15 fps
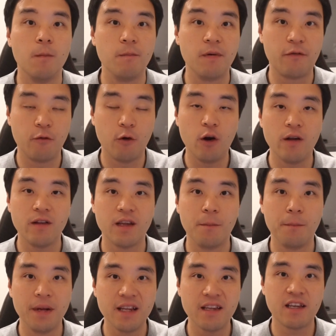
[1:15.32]
Before, the
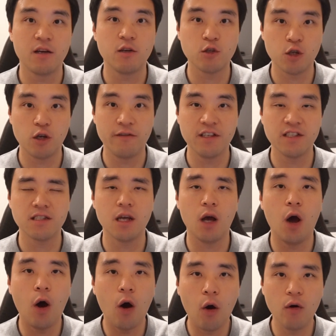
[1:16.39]
military service
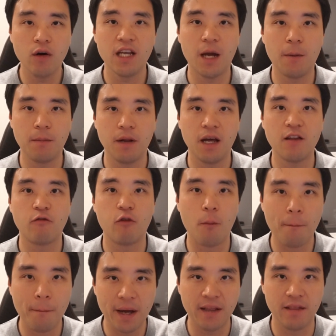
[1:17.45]
only applied for
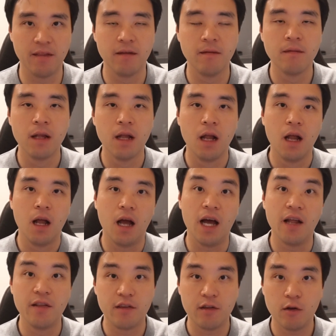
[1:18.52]
men
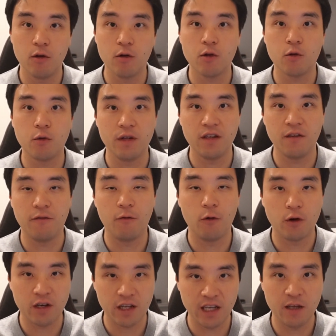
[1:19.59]
until
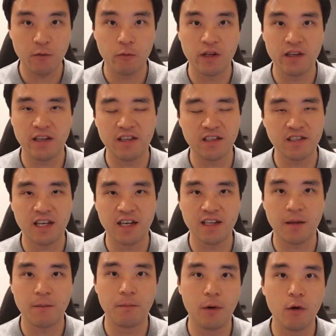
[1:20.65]
2014, when they decided
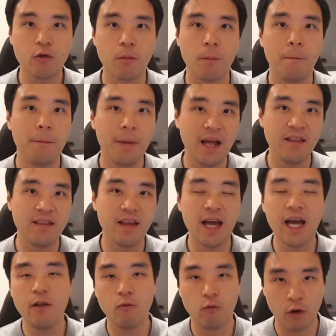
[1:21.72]
that both men
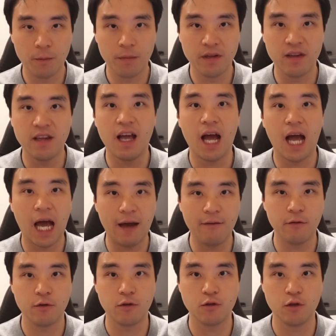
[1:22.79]
and women have
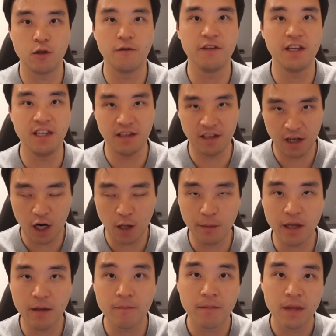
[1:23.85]
to serve in the
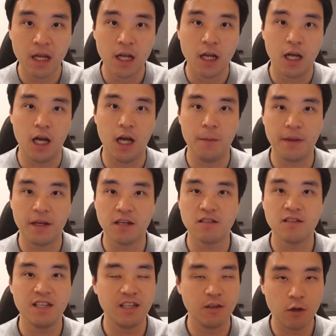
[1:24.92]
army,
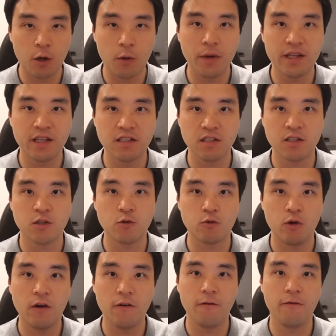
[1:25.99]
because in Norway there's a
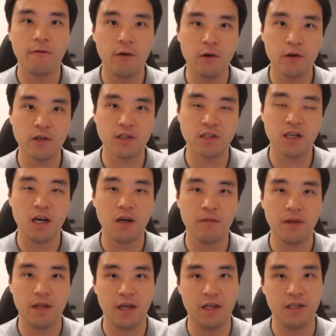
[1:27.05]
strong focus
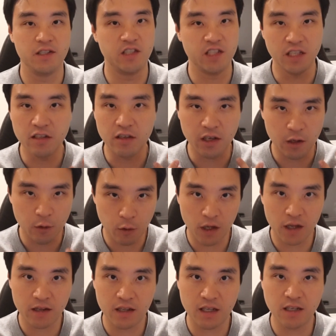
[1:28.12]
on gender
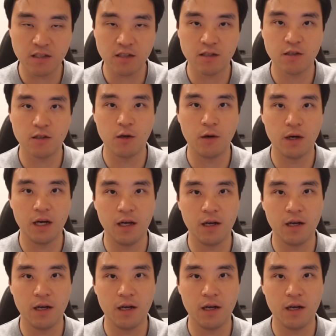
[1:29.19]
equality, so